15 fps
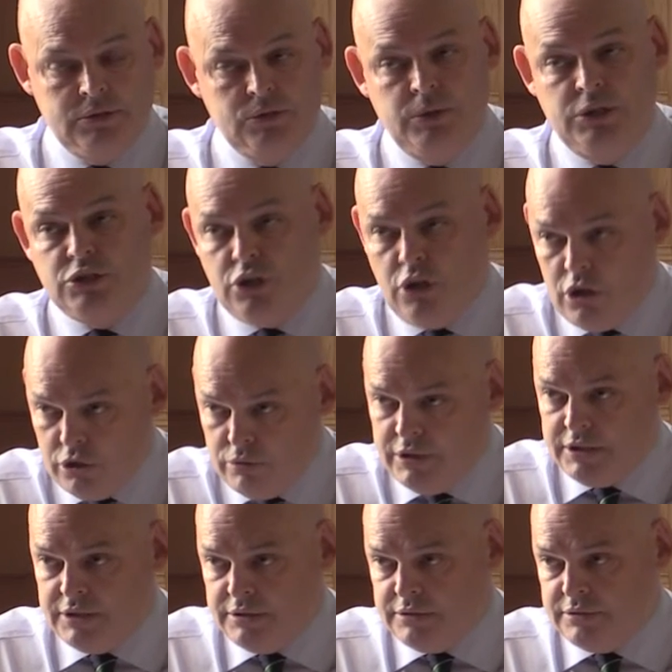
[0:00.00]
We
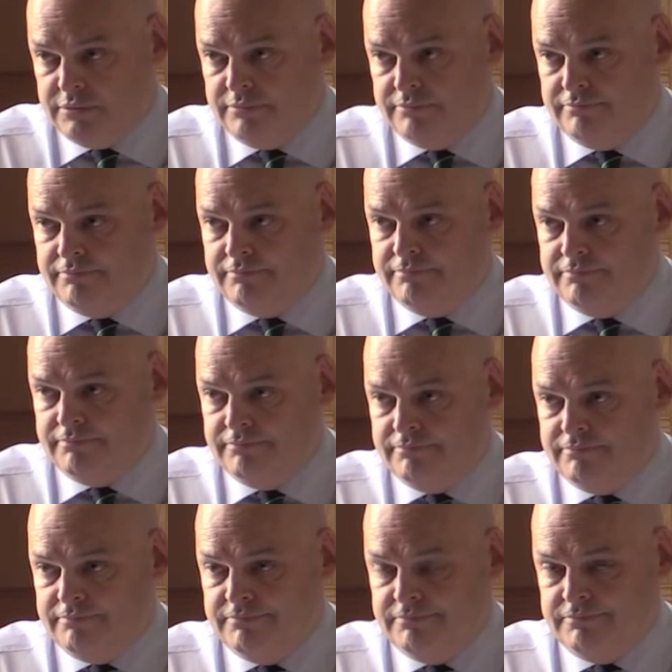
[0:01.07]
tolerated it.
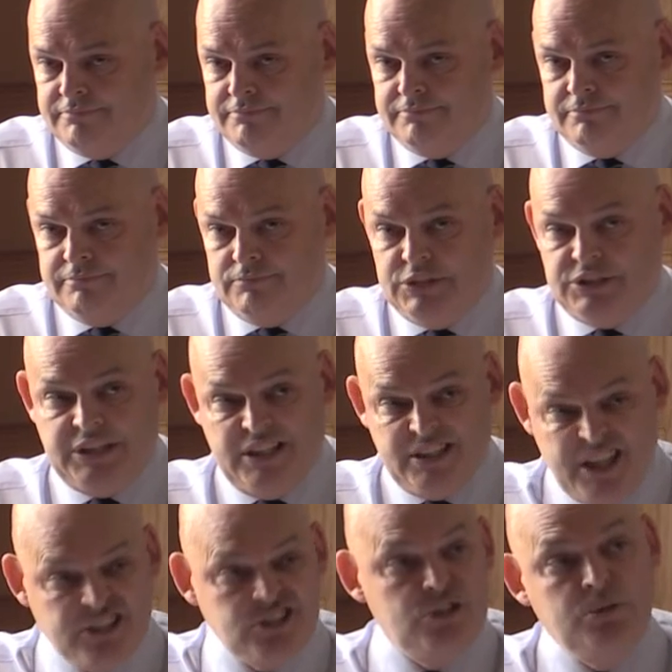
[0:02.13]
We said,
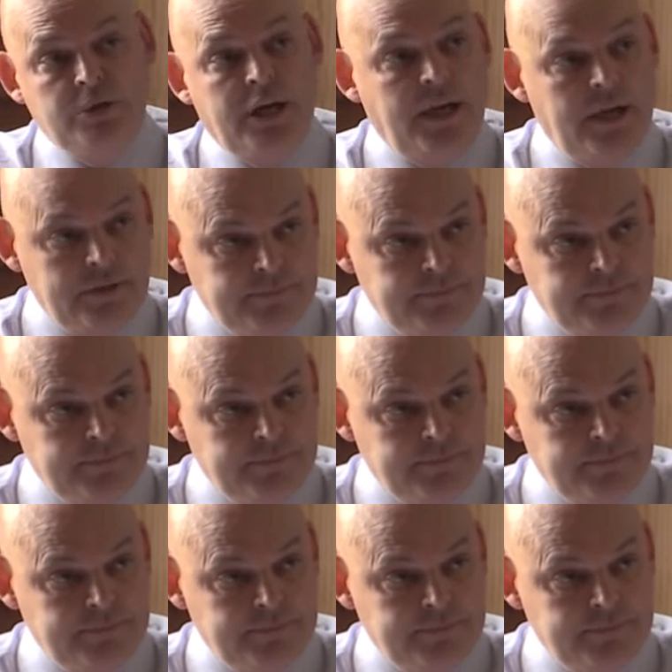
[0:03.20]
that's okay.